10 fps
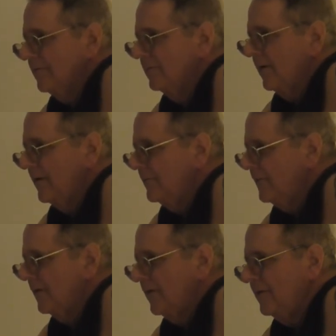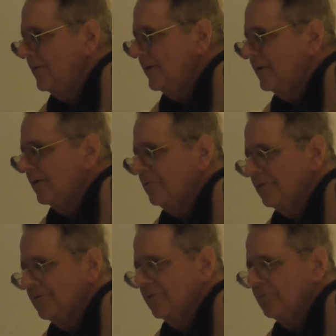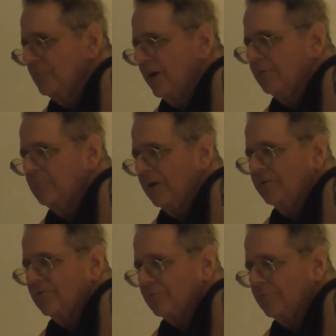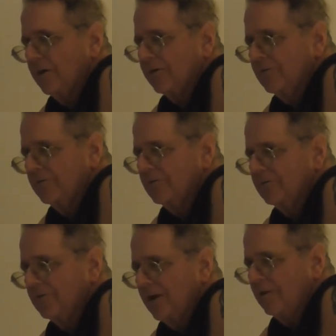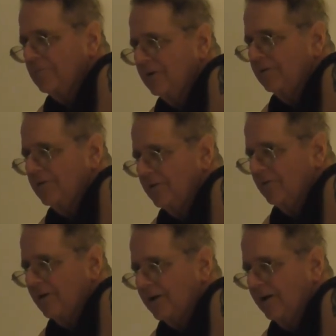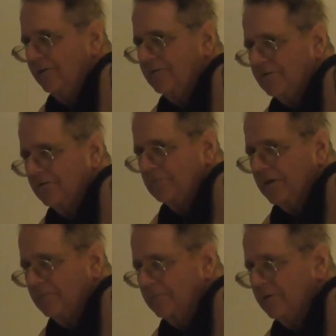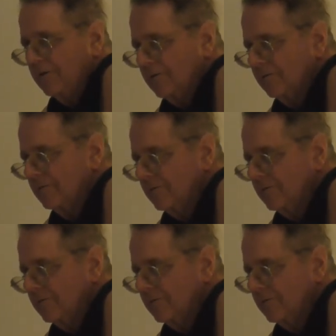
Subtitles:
Any country that serves baked beans for breakfast has got to be, like aces in my book.